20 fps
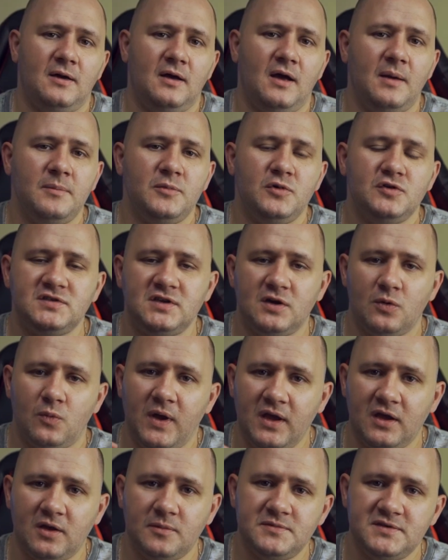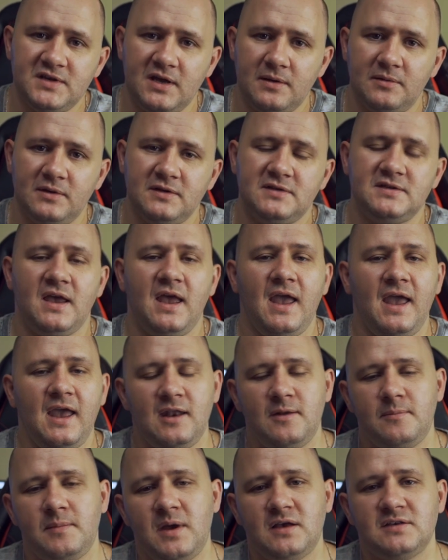I'm using a Wacom tablet and
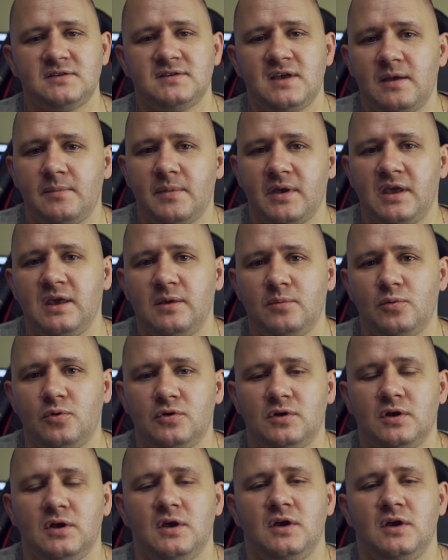a mouse and my keyboard,